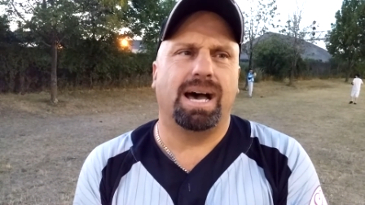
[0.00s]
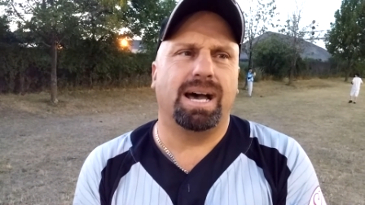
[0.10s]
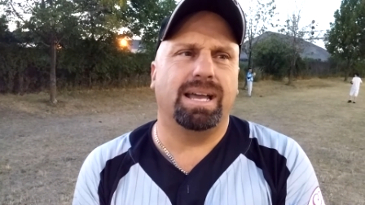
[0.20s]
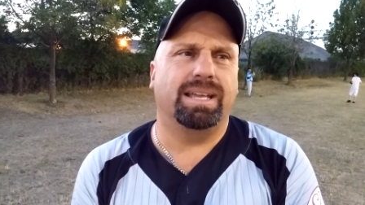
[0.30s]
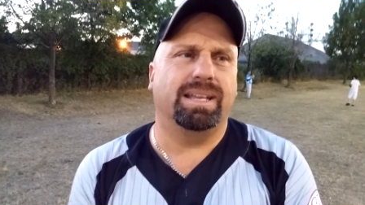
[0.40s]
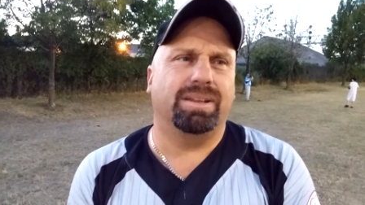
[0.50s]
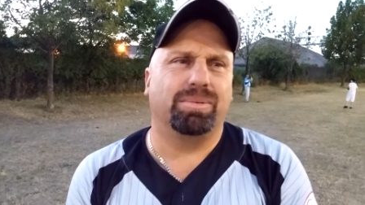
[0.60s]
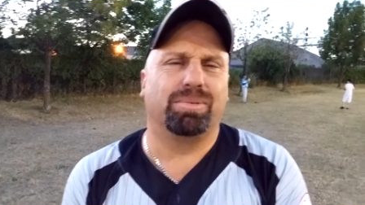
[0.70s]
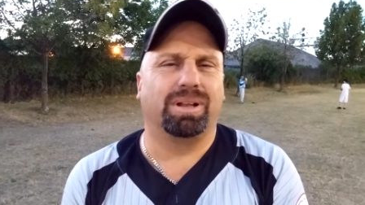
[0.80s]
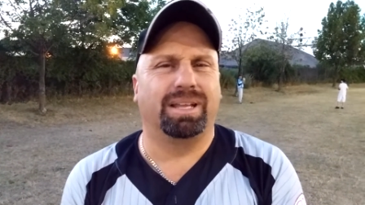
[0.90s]
Or? Uh, it, it
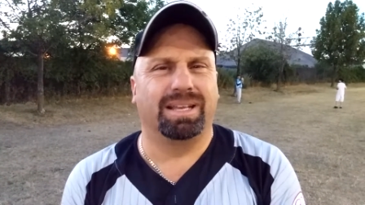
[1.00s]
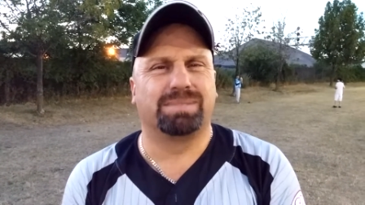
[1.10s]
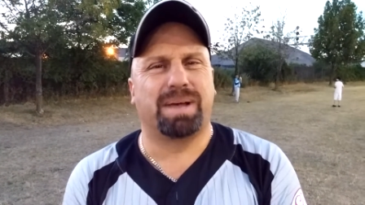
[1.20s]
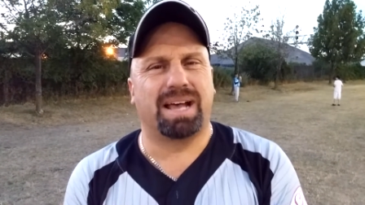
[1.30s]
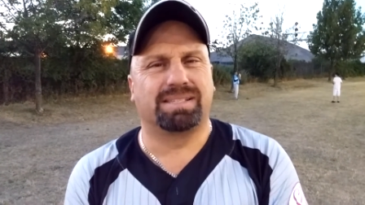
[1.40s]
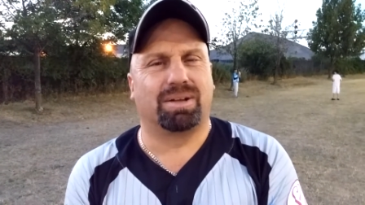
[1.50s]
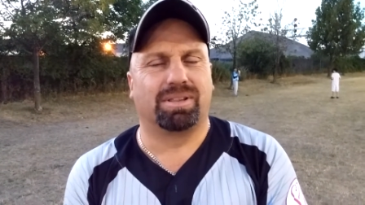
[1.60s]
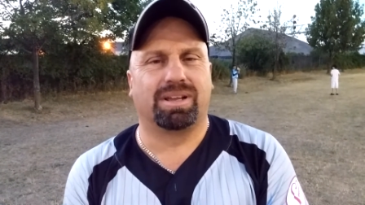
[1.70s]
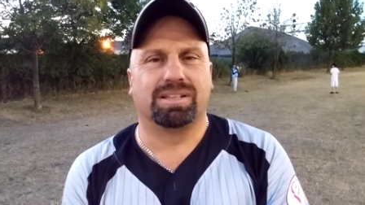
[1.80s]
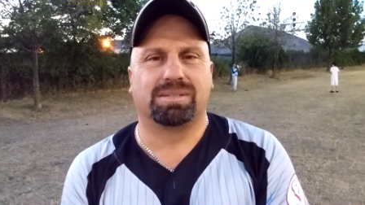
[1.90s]
really is passed down to
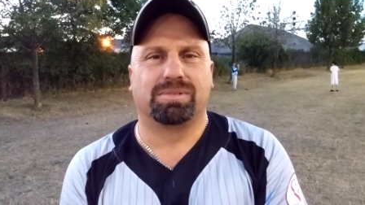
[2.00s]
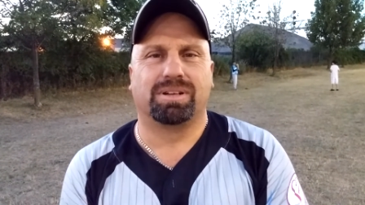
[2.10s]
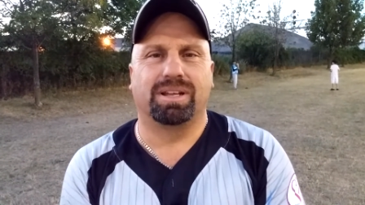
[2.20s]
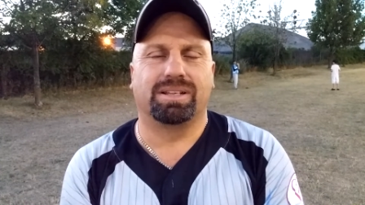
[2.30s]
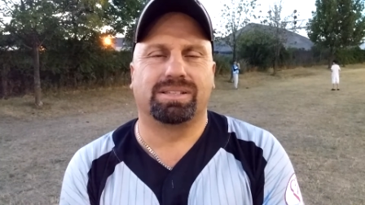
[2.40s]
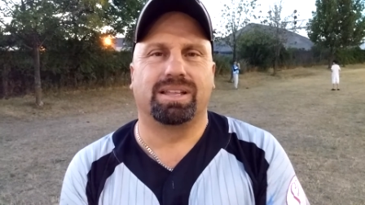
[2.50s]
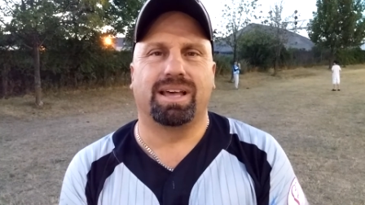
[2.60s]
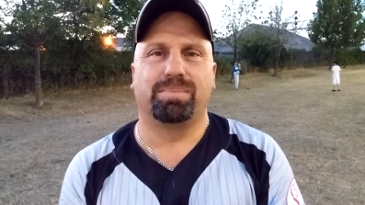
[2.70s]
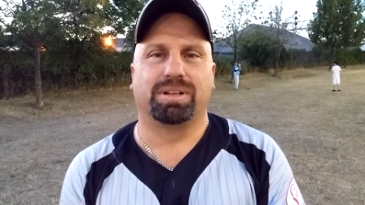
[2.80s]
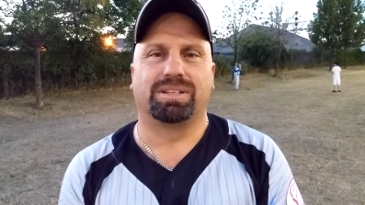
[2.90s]
the customer. I hate to say
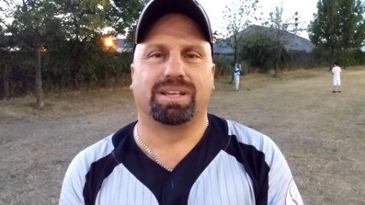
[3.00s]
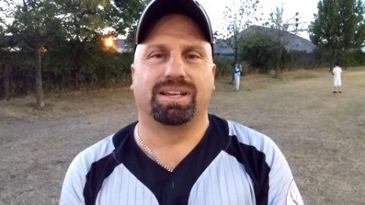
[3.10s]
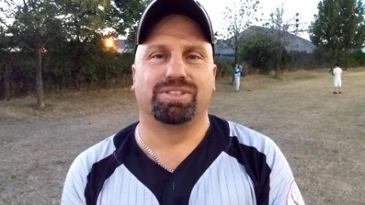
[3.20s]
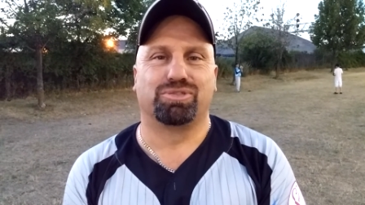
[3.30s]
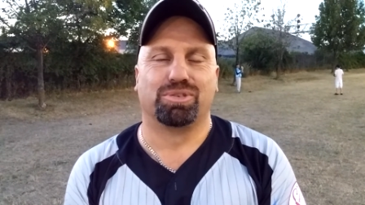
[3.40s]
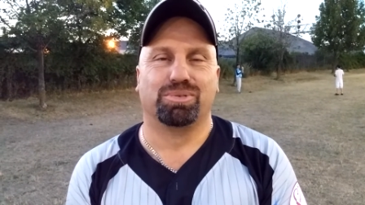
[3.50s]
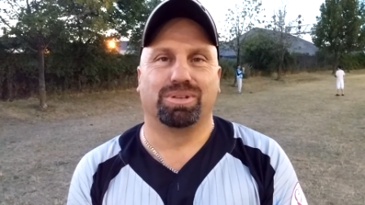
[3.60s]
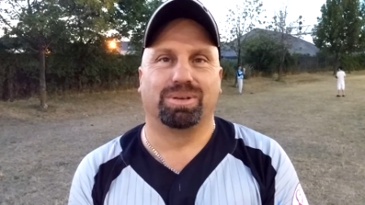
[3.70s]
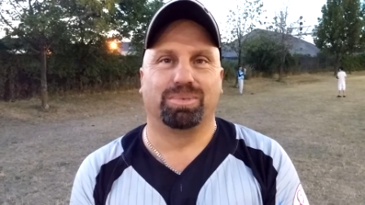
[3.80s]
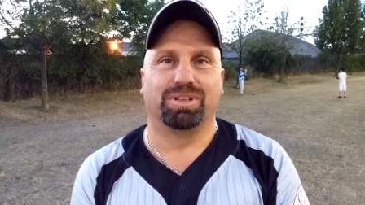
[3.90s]
that, but uh, it's true.
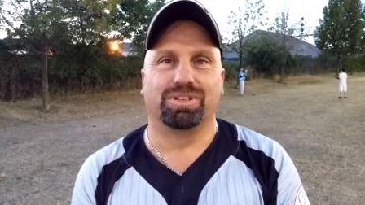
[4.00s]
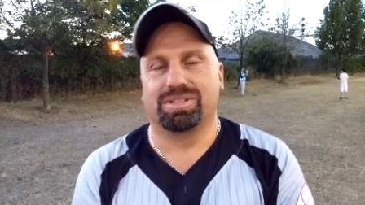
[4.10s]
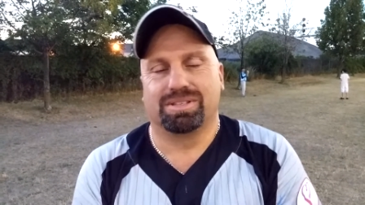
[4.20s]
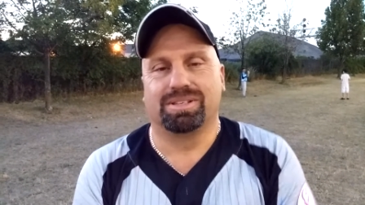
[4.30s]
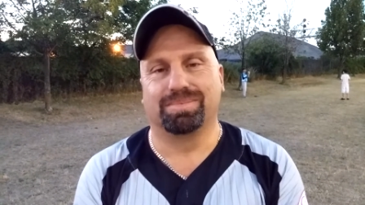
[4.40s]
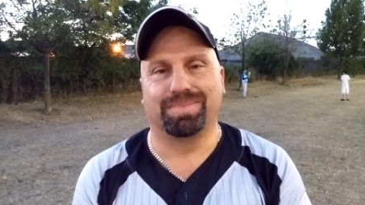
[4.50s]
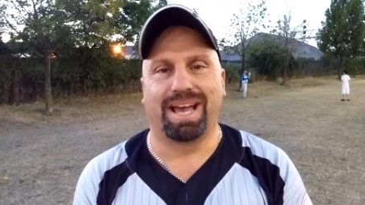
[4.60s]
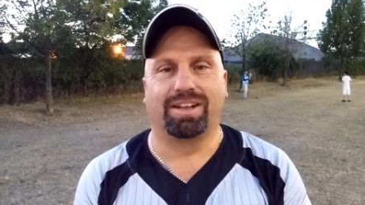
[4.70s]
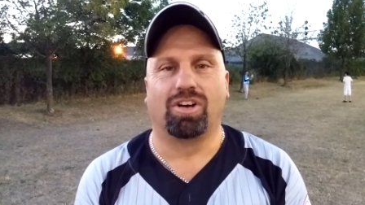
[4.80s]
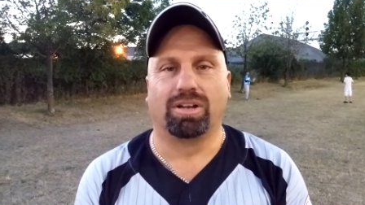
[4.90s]
We just It's an
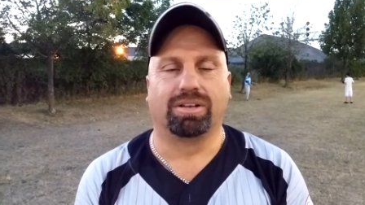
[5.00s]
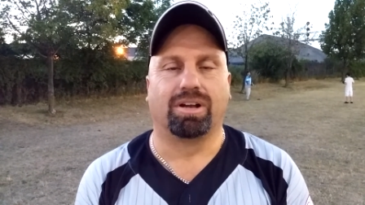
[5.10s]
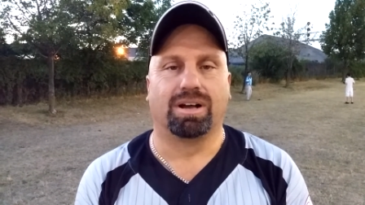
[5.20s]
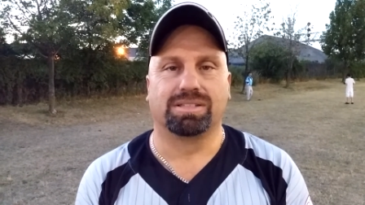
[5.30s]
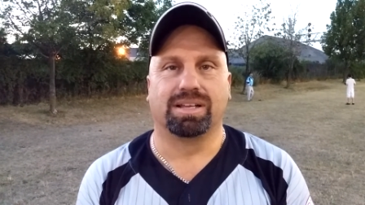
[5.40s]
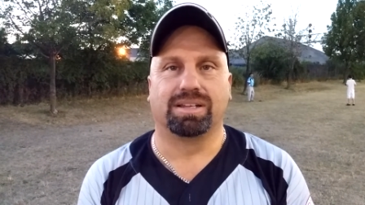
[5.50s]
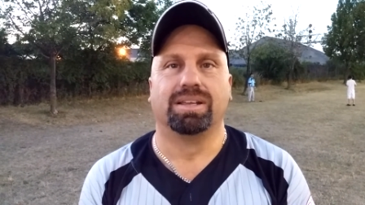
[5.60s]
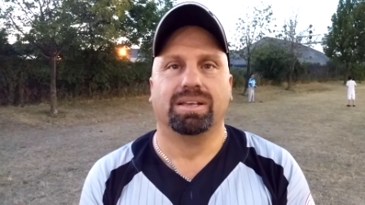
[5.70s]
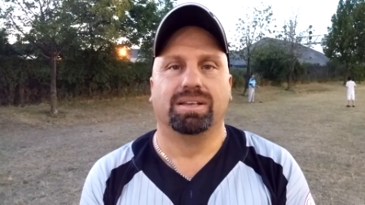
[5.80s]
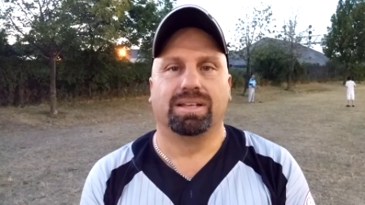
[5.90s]
added-on cost that,
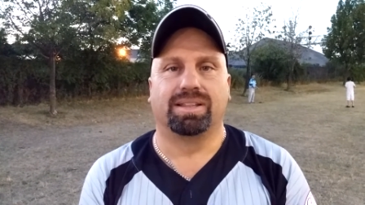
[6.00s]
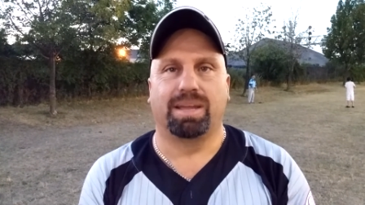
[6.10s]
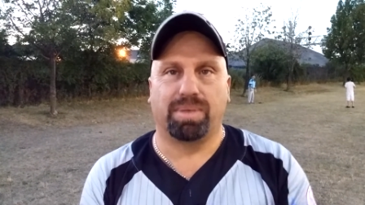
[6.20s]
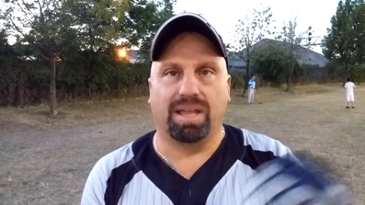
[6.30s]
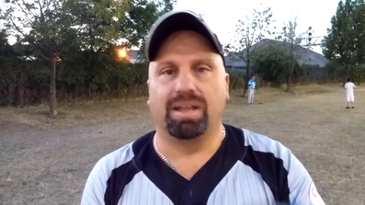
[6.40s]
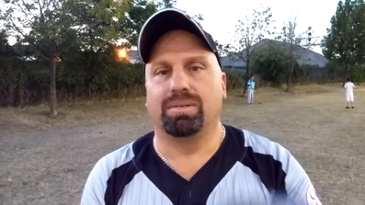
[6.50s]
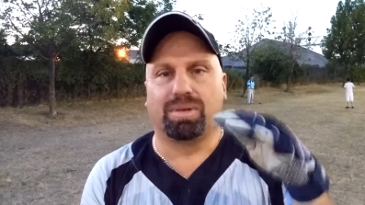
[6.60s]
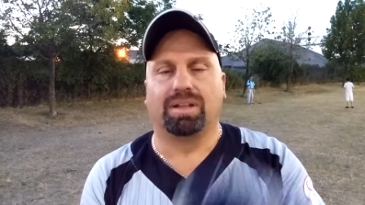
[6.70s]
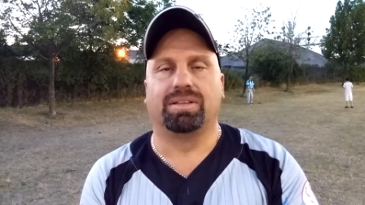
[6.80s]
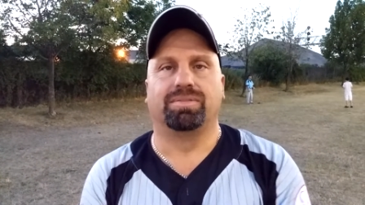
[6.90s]
that they pay
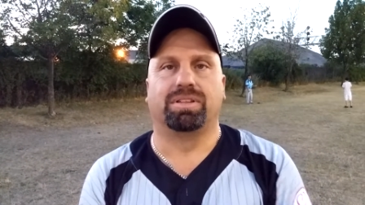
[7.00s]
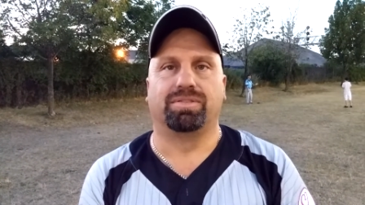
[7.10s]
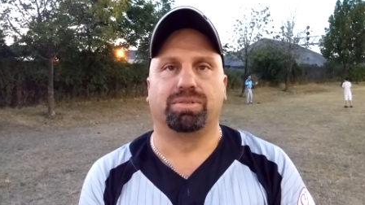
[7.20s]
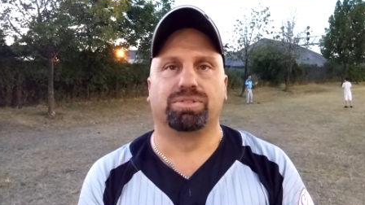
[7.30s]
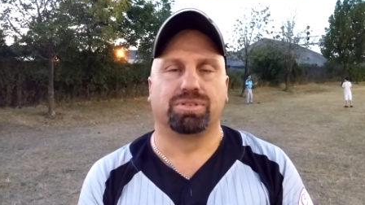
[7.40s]
relative to the fuel